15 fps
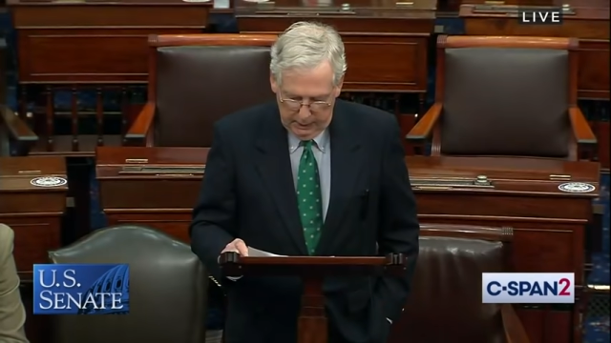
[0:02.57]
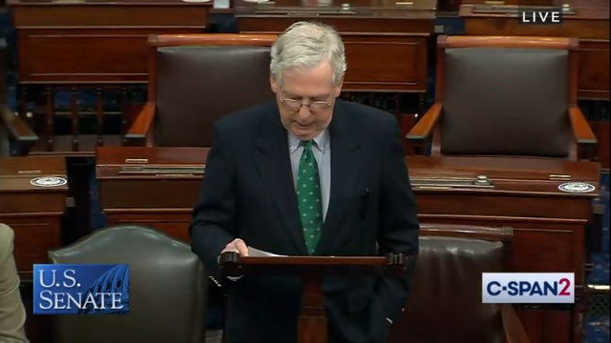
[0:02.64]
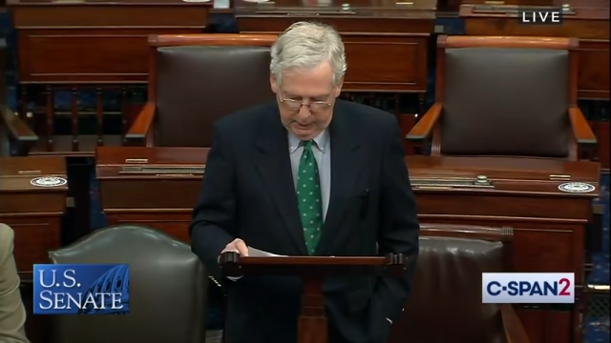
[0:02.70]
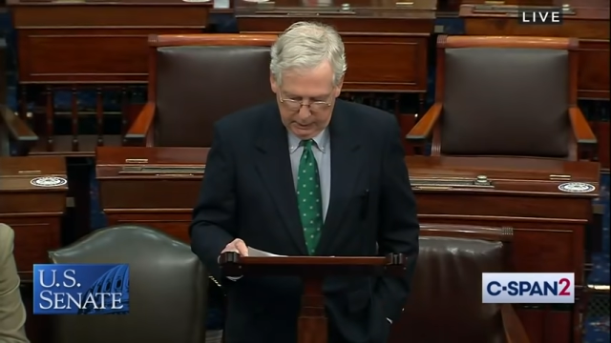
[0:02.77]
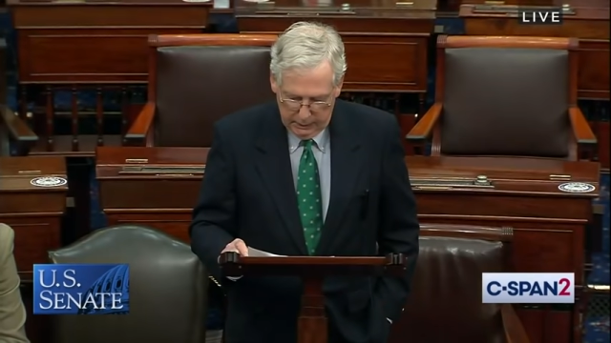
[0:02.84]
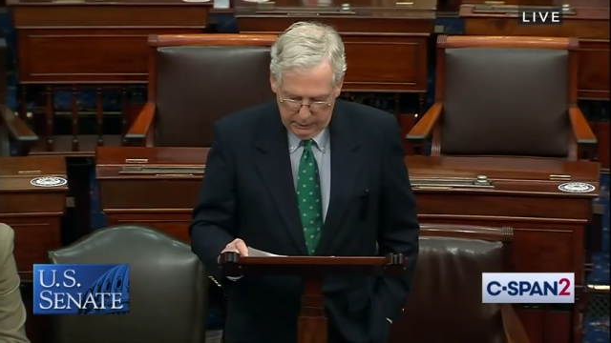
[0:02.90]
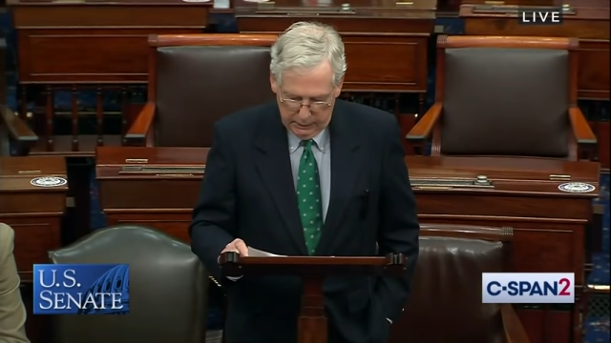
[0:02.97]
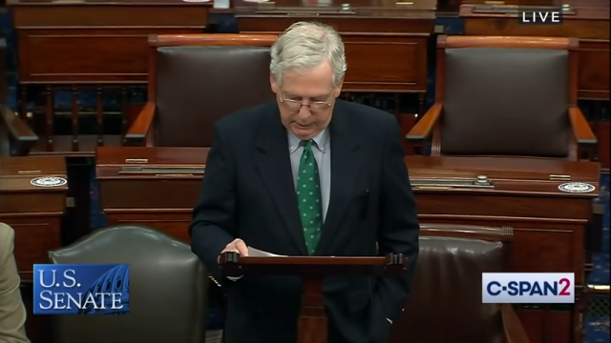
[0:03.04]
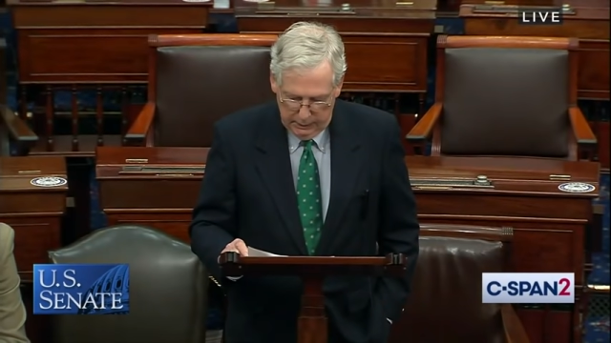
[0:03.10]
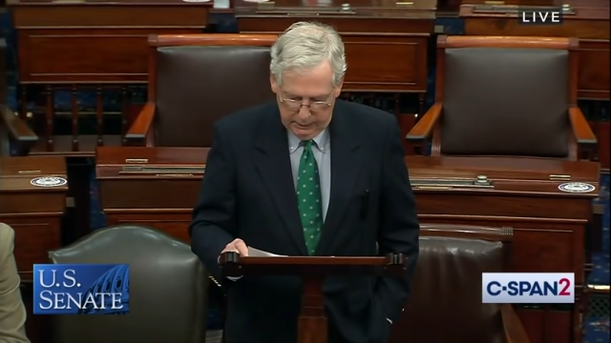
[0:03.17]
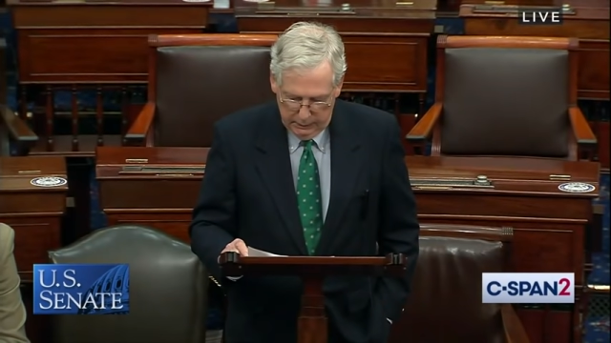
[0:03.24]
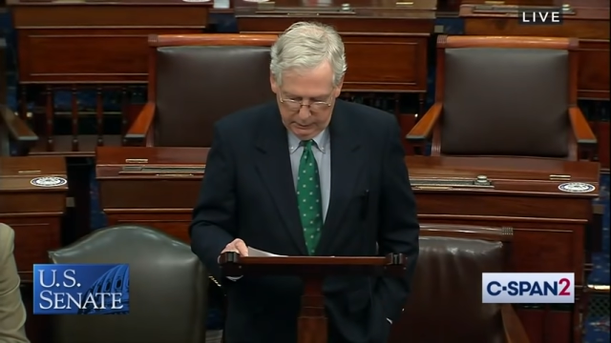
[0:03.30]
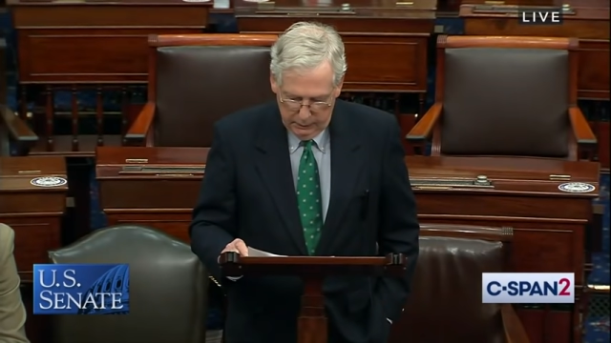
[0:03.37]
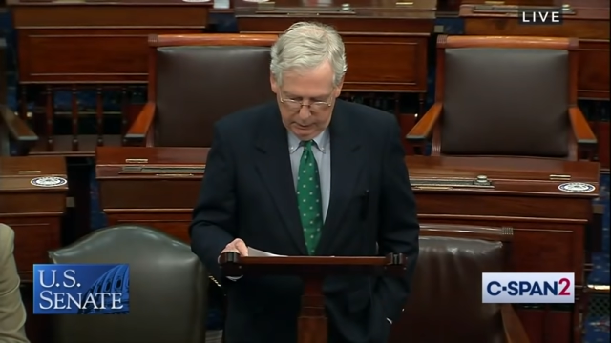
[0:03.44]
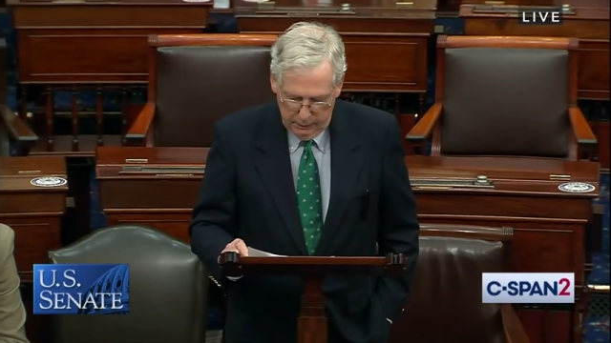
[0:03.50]
I should
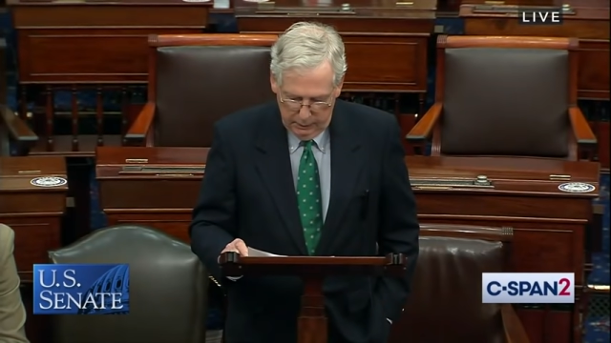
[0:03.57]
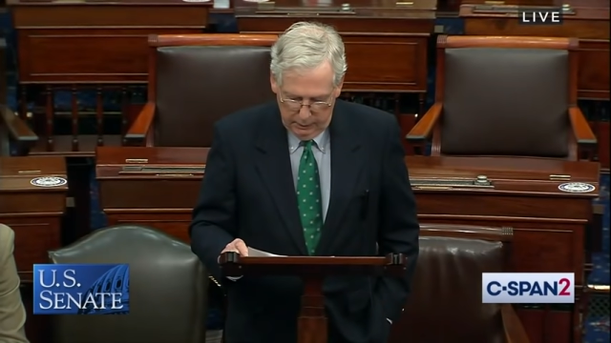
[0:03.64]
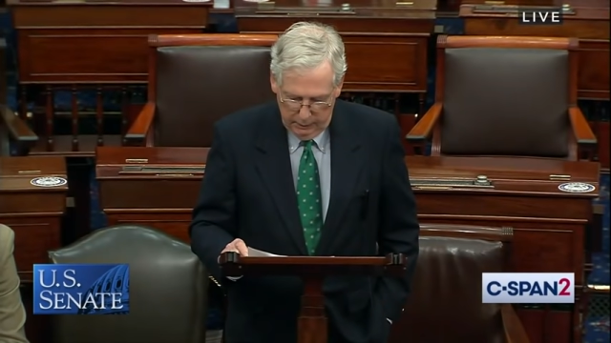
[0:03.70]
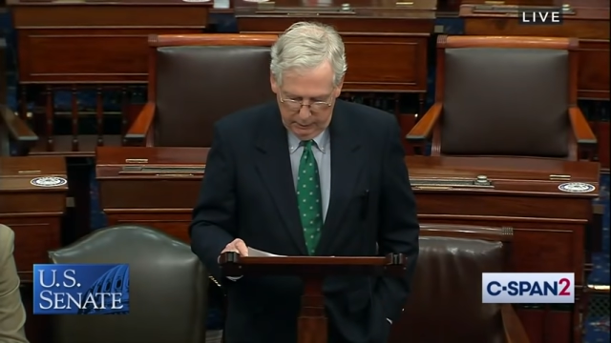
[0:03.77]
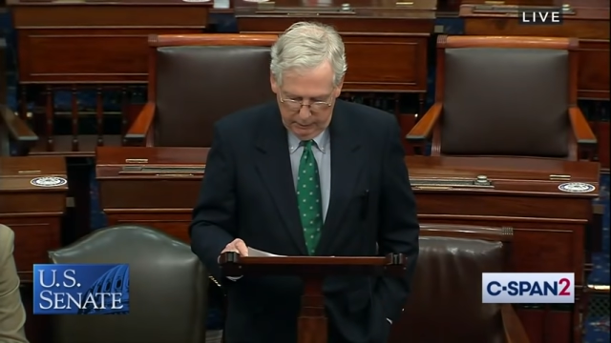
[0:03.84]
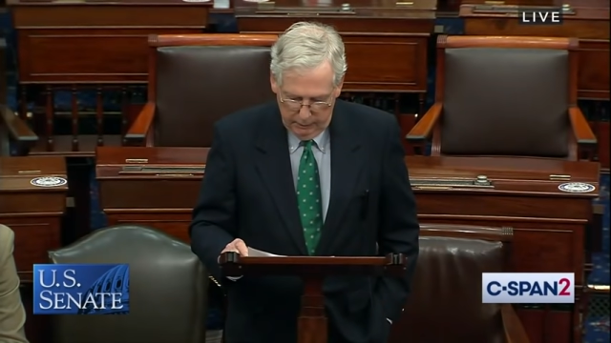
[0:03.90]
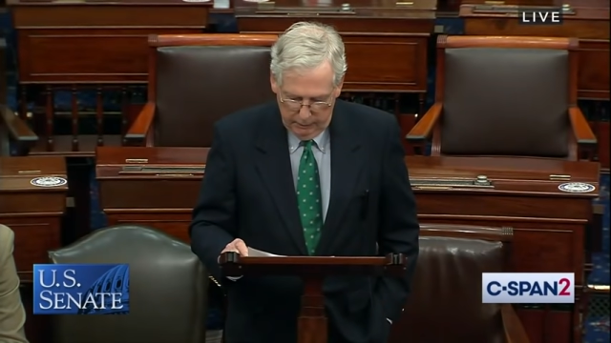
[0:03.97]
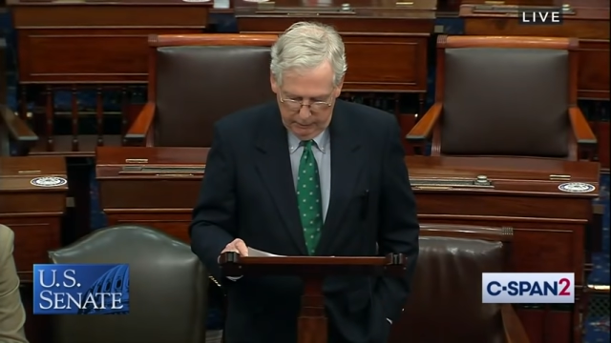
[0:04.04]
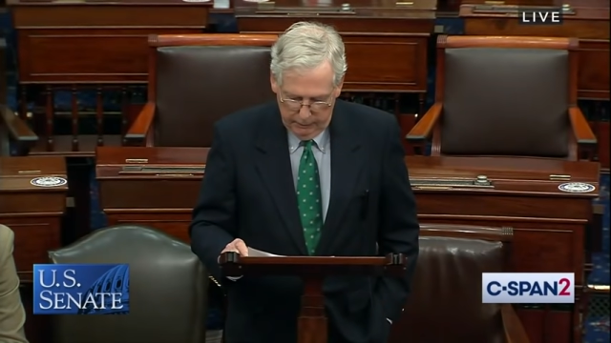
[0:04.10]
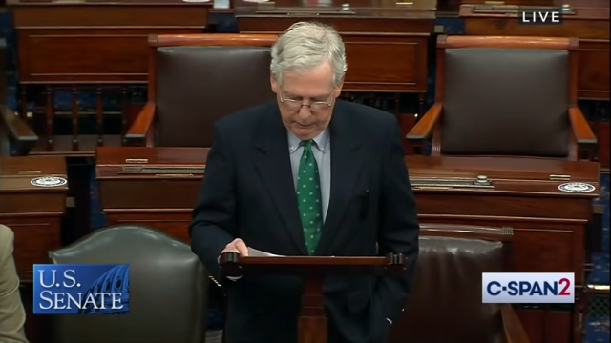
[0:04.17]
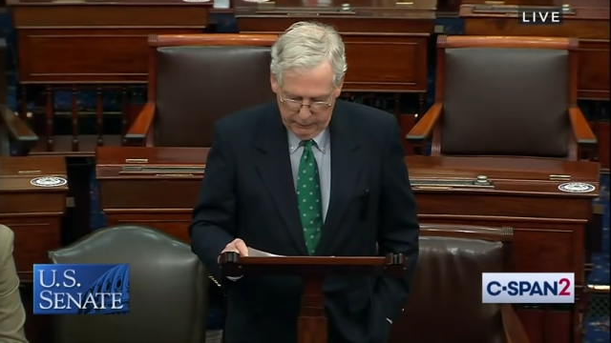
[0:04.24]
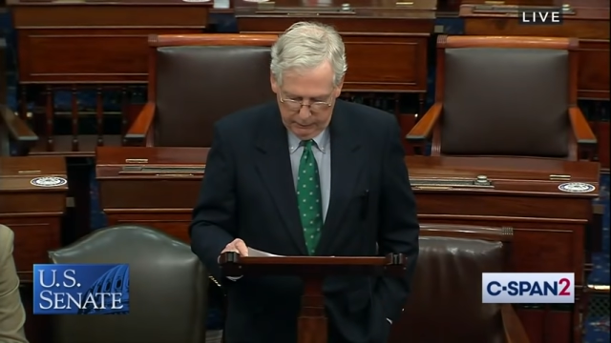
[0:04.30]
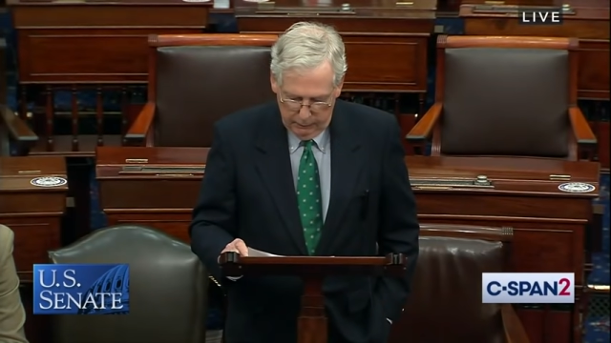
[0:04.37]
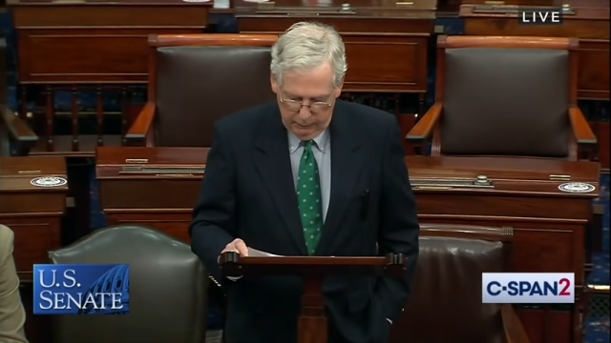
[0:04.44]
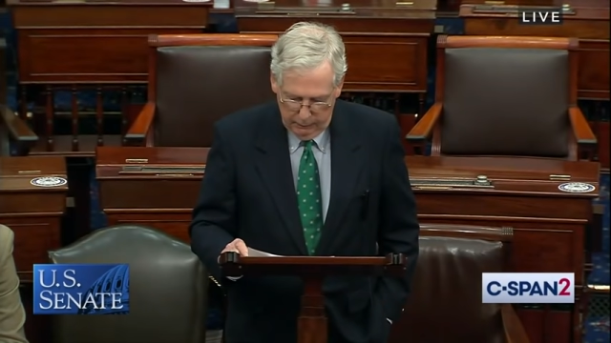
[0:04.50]
stand adjourned under the
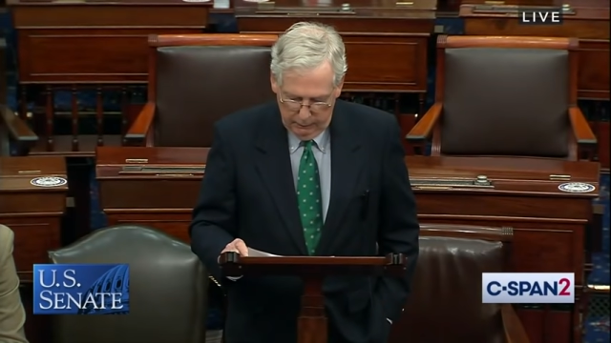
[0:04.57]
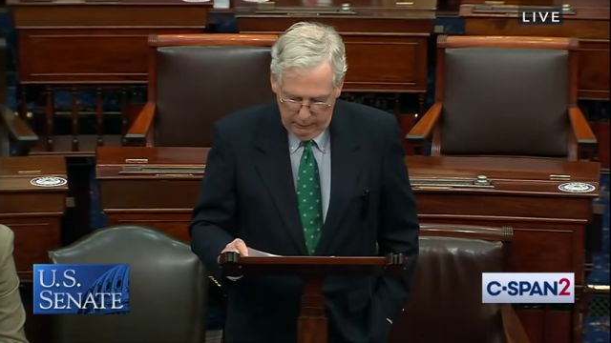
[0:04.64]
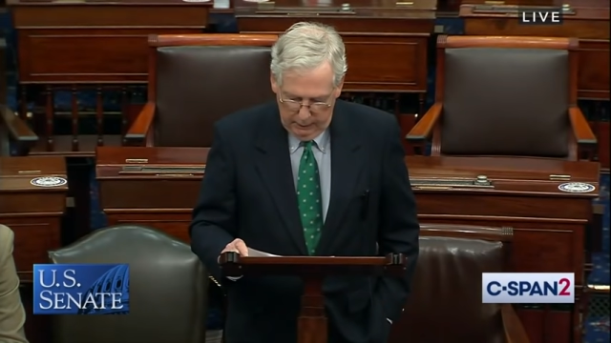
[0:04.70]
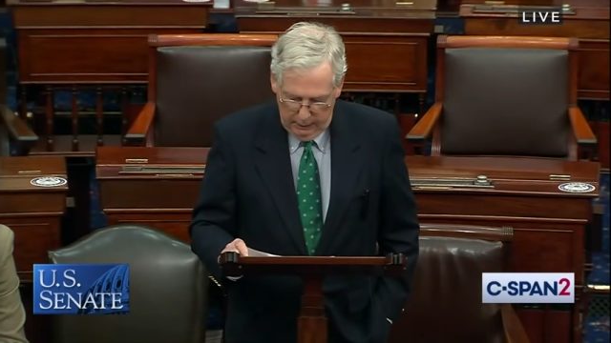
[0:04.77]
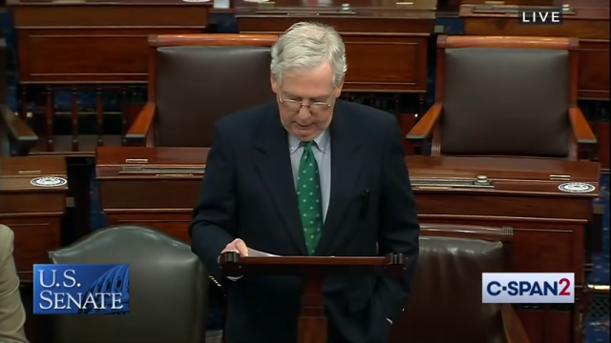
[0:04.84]
previous order